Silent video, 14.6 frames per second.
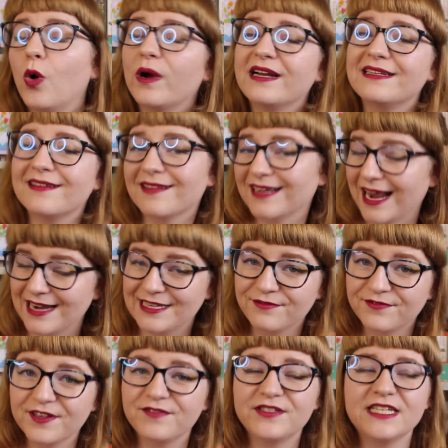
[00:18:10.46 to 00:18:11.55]
Coined in the
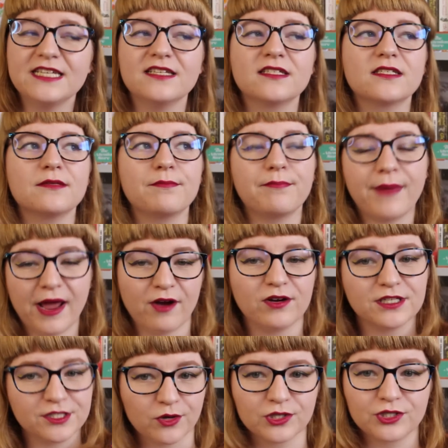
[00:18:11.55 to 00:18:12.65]
1950s,
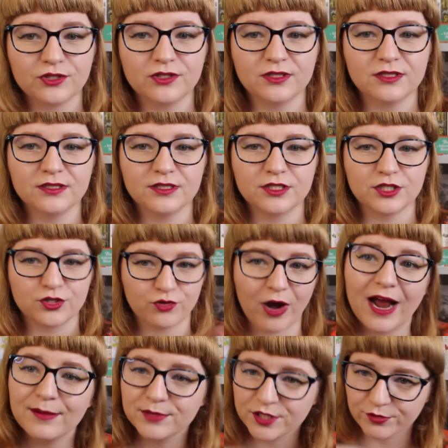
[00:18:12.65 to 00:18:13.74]
parasocial
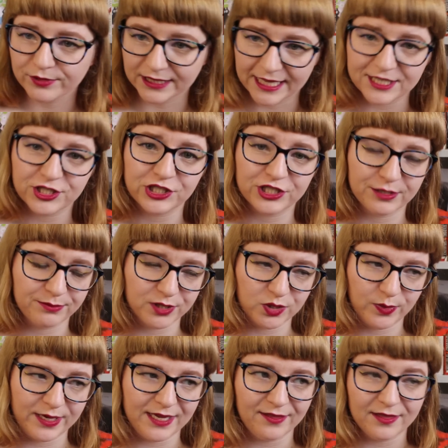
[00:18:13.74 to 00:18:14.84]
describes the relationship
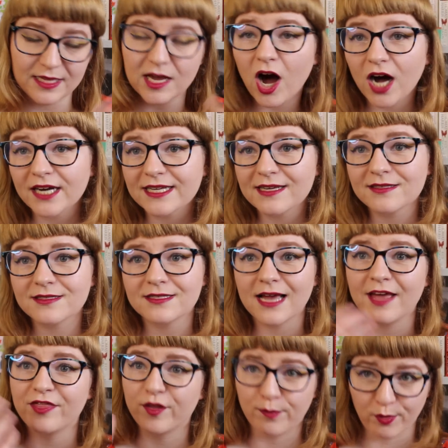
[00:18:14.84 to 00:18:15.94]
between the audience
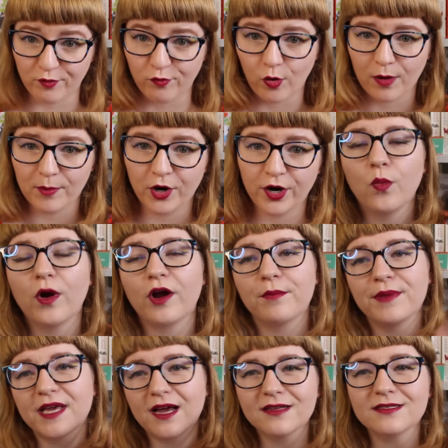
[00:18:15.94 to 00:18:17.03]
and the performer, where
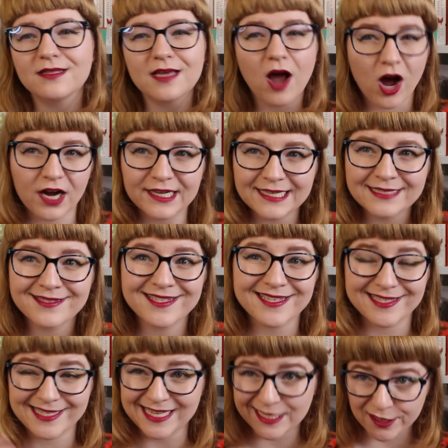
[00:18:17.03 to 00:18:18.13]
because the audience
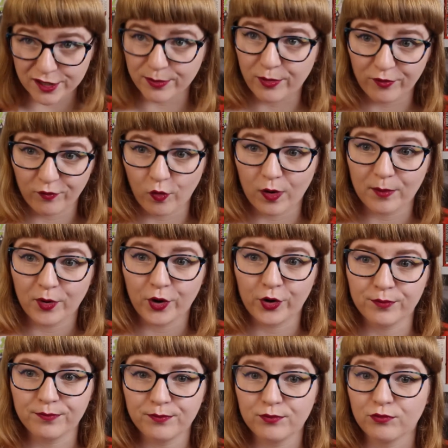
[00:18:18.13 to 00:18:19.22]
sees the
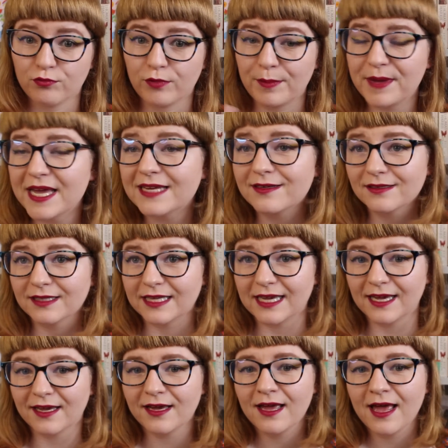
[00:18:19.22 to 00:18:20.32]
performer
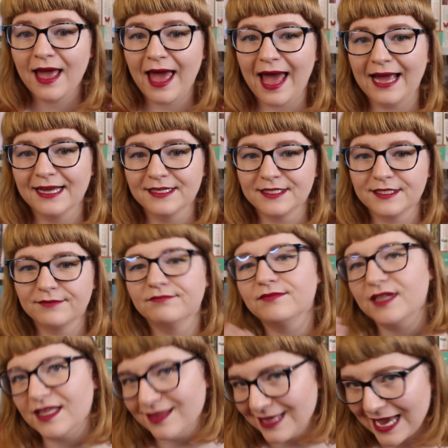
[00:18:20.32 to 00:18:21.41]
repeatedly, and
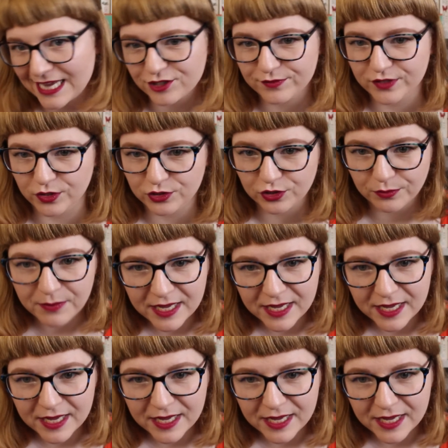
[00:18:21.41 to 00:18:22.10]
in the age of social